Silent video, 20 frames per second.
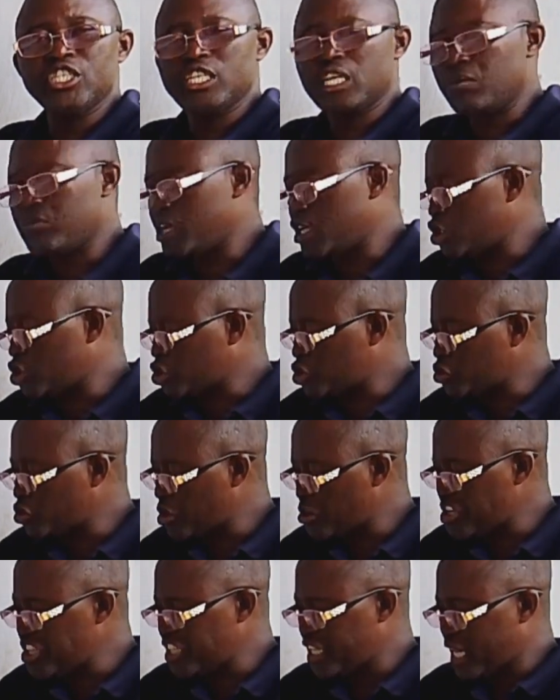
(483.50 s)
them,
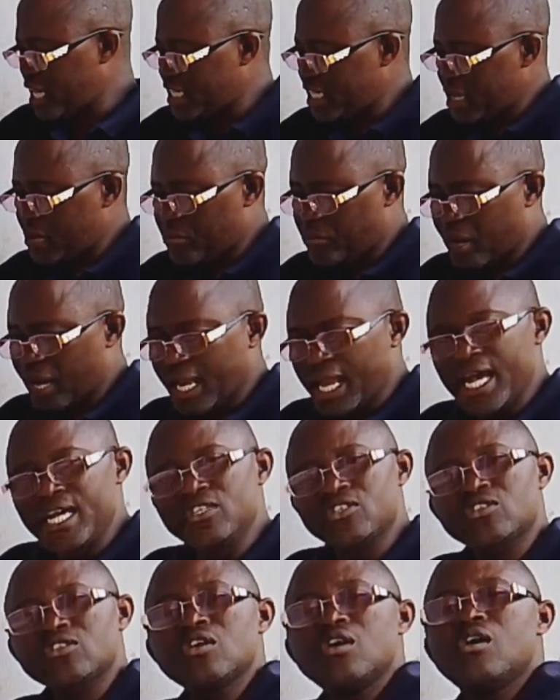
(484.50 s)
ensuring that they are
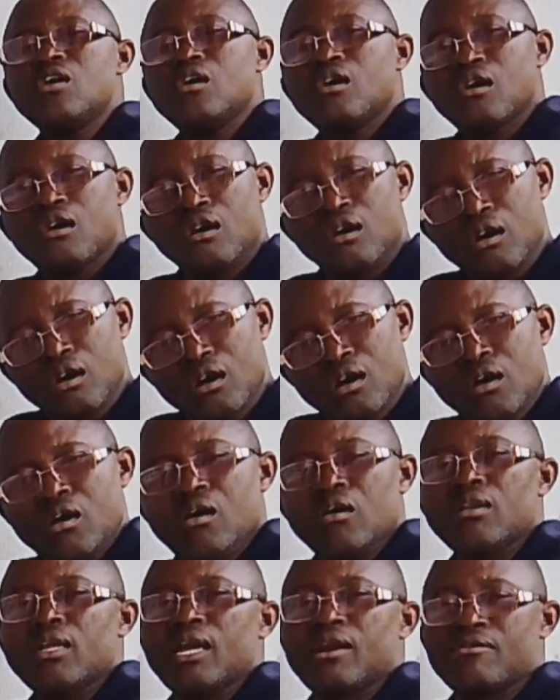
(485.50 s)
balanced
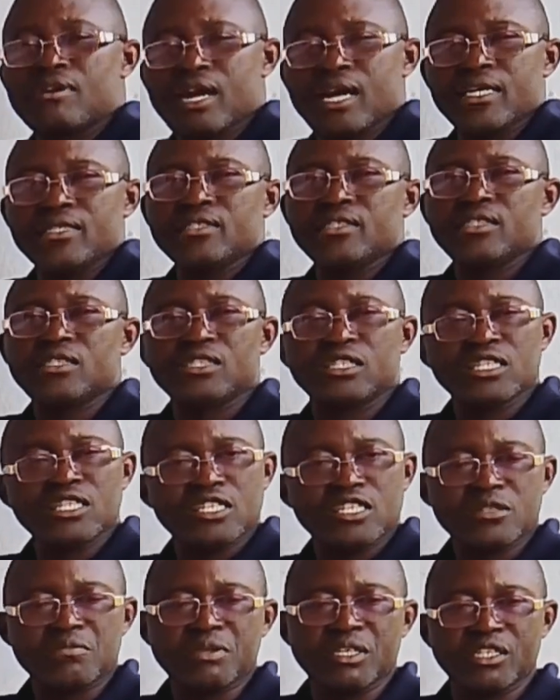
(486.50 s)
all around the
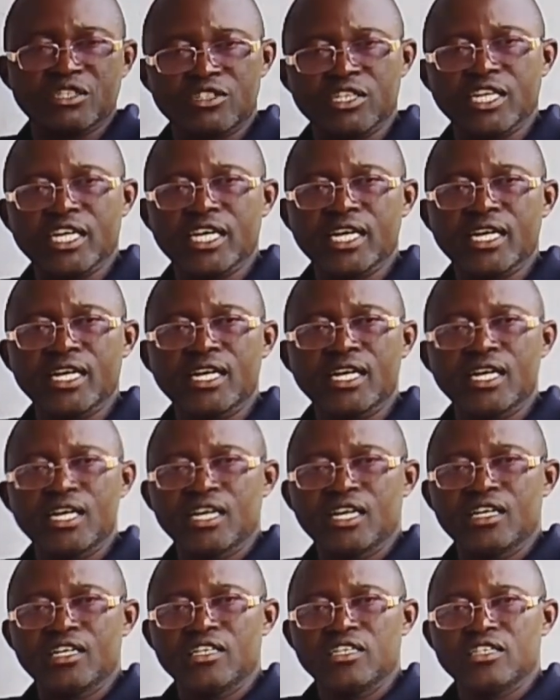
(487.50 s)
spin dryer.
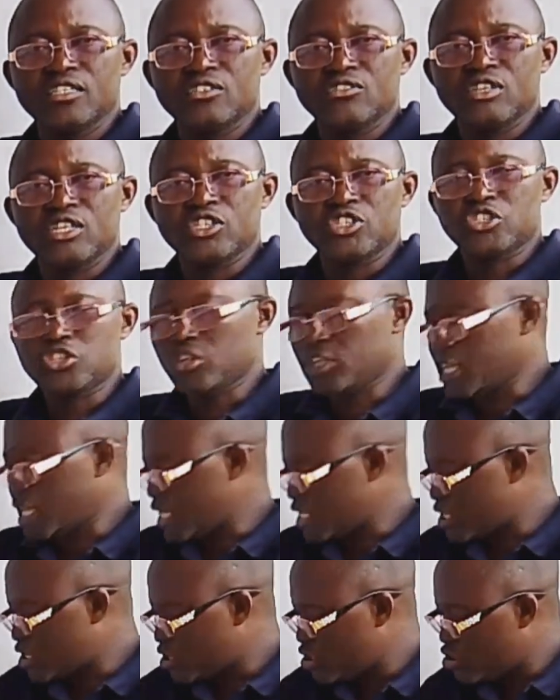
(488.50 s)
To ensure
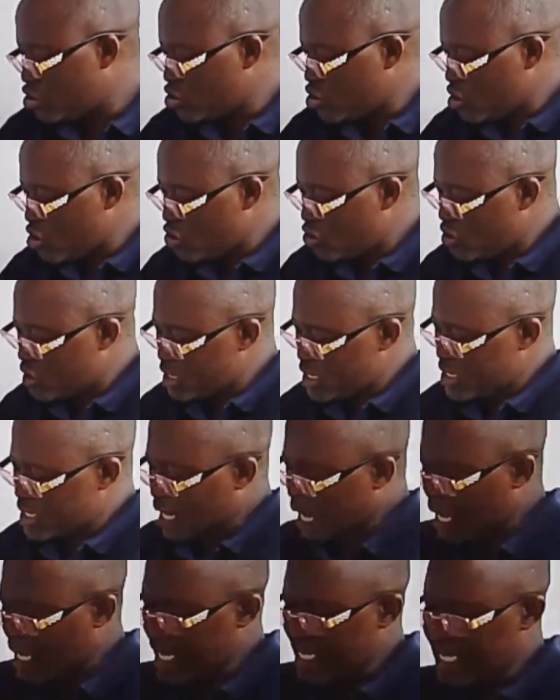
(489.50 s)
that none is
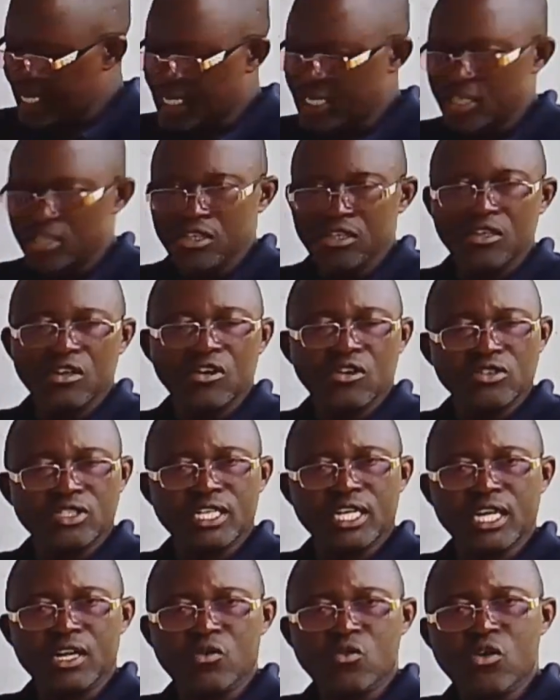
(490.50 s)
higher than the
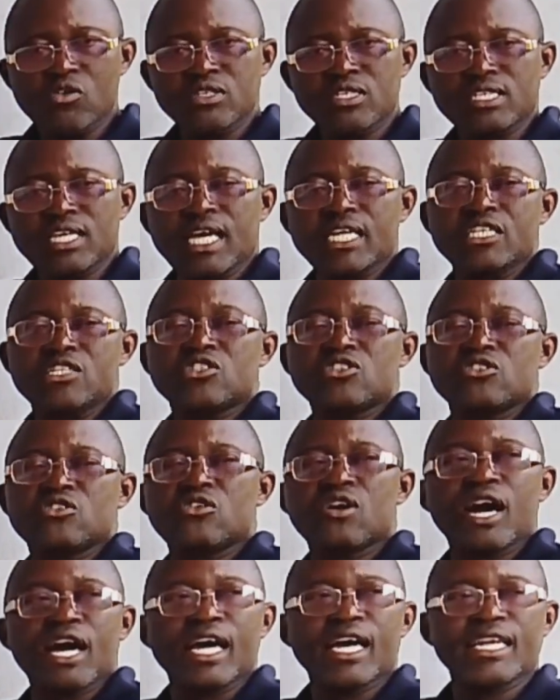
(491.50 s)
other. One side is
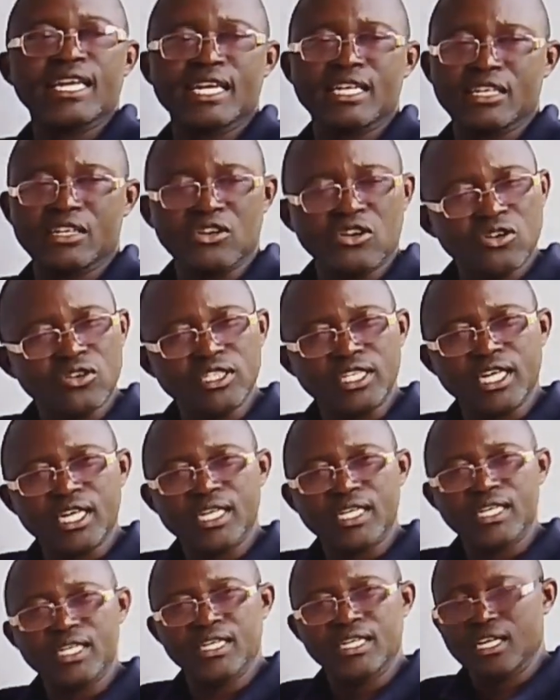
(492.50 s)
not higher than the other.
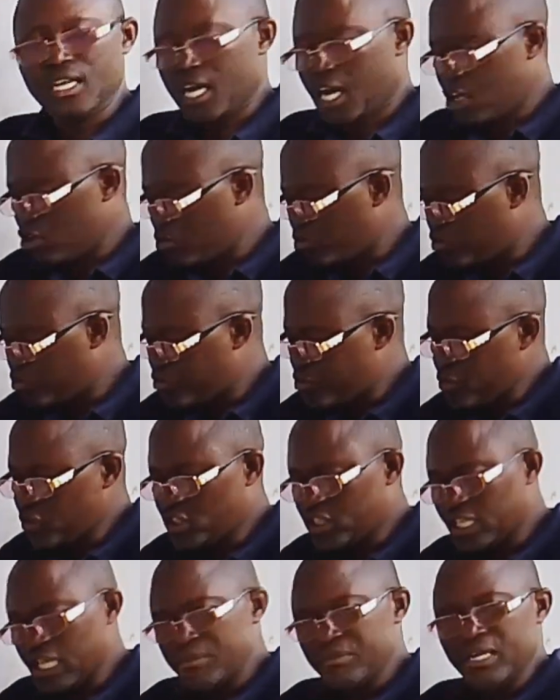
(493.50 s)
And you push
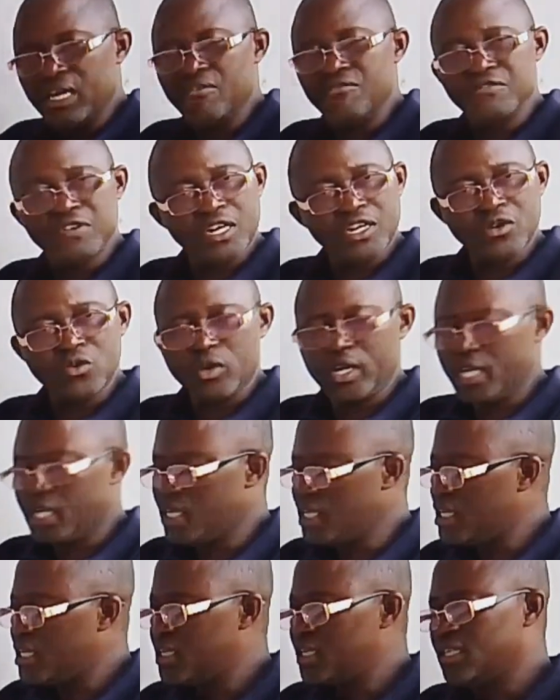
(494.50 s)
them down very well.
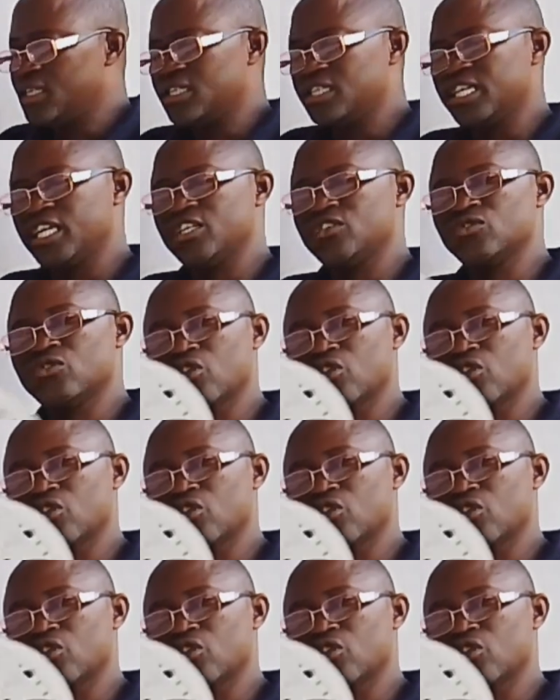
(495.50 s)
Then you